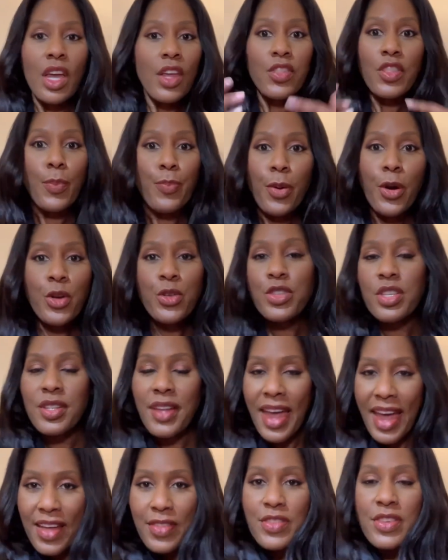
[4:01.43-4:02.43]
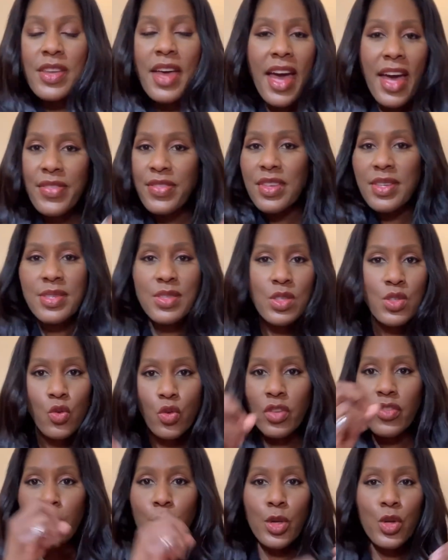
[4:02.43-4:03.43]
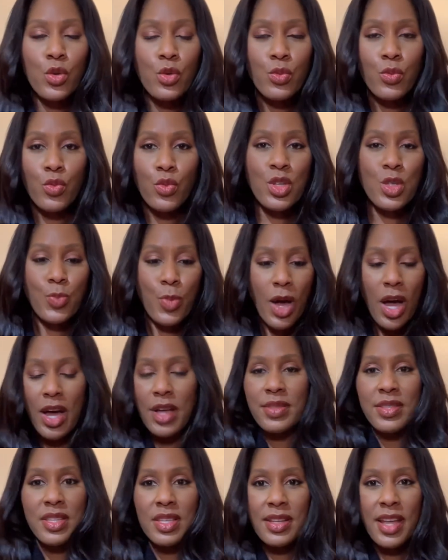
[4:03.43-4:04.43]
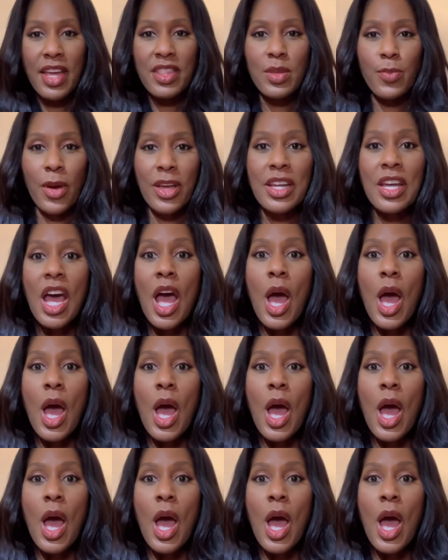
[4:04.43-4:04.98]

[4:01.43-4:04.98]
the person had, the, had this sort of immune response and had the bite